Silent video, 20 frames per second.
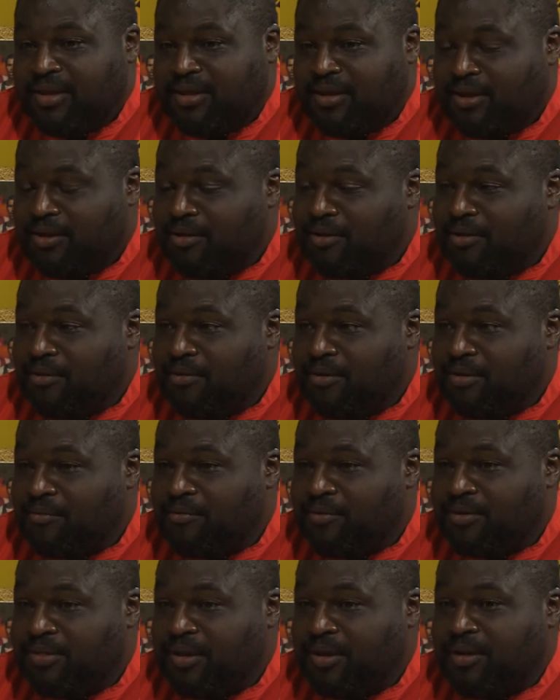you know,
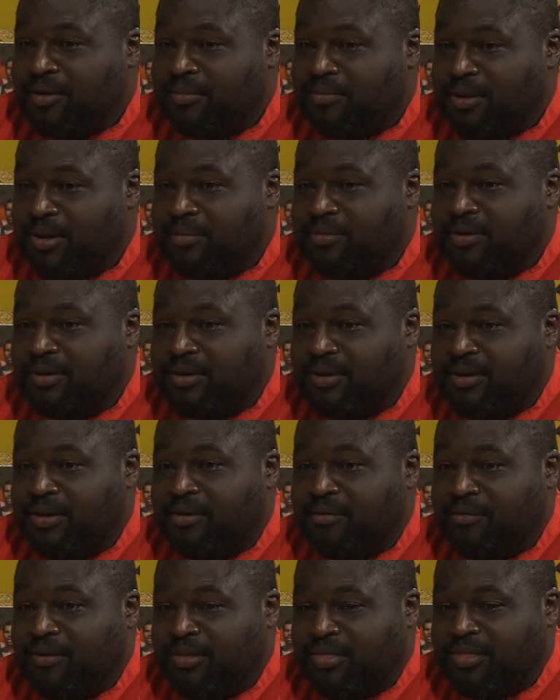were they going to be able to
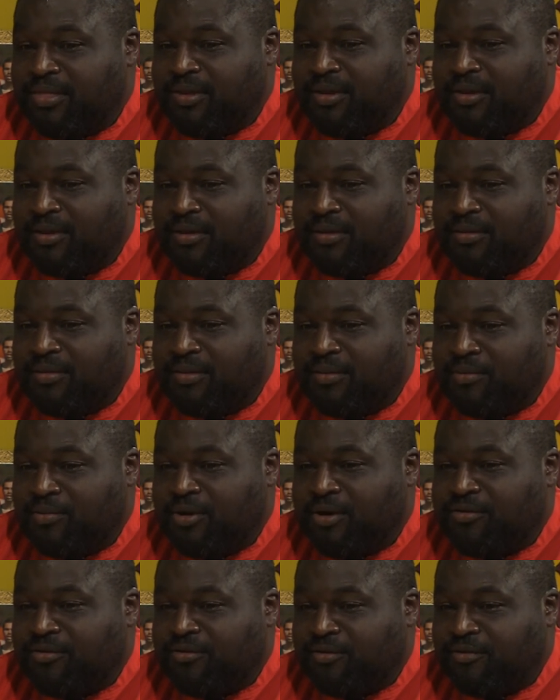deal with, you know, the
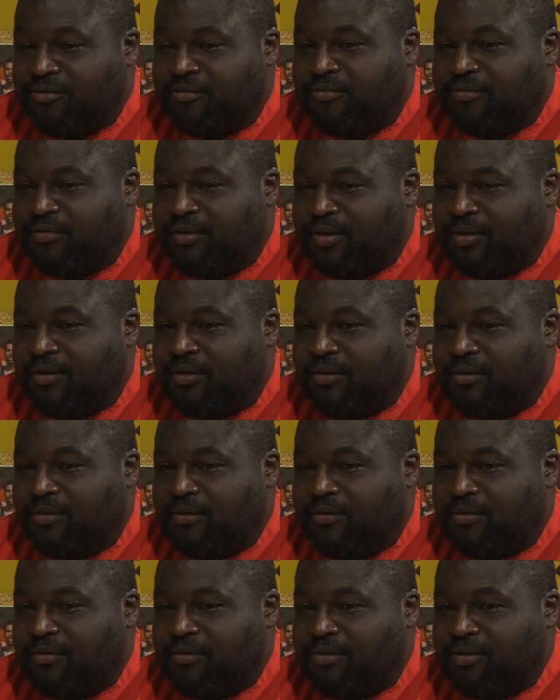pressure of, you
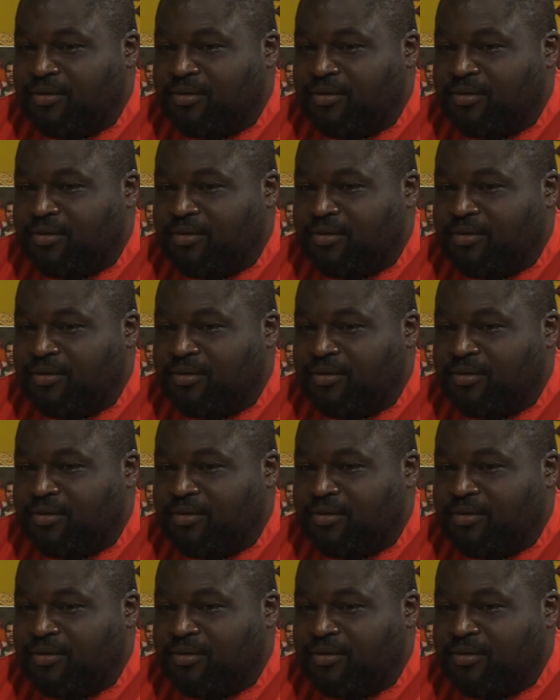know,